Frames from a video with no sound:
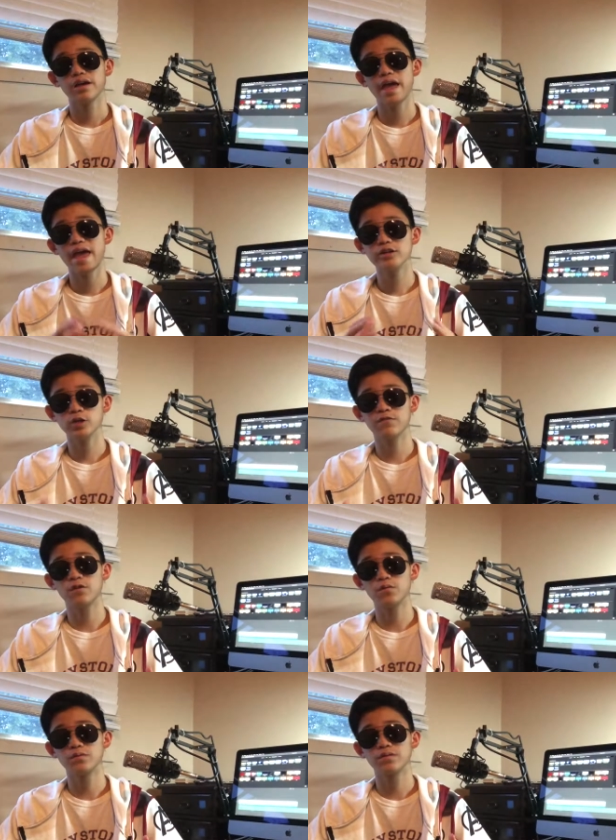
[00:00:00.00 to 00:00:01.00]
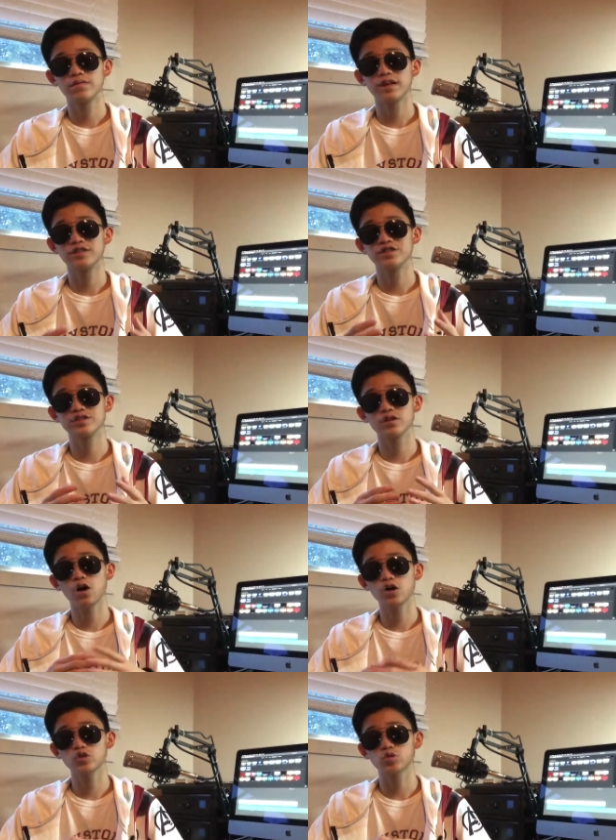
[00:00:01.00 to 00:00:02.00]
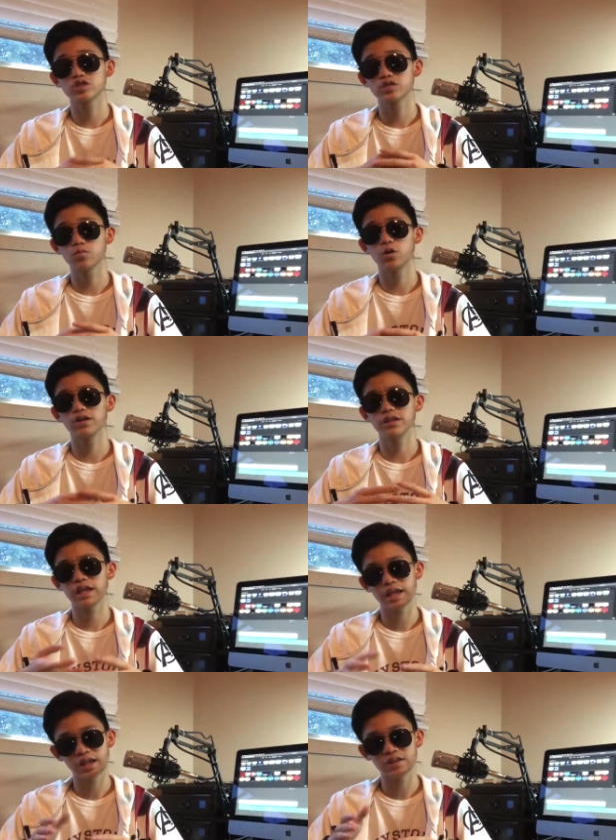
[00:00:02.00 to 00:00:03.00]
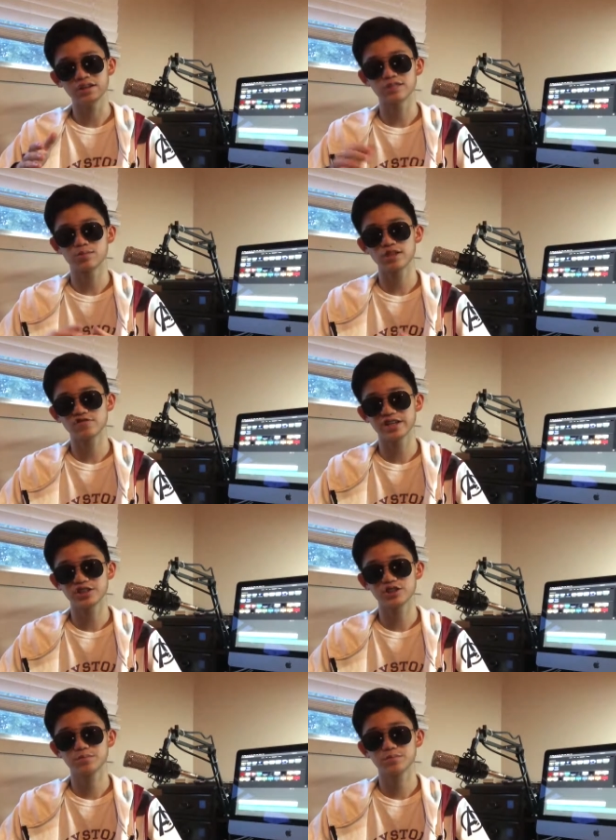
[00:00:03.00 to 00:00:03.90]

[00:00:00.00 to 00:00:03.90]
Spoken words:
Android phone that's also somewhat in its price range.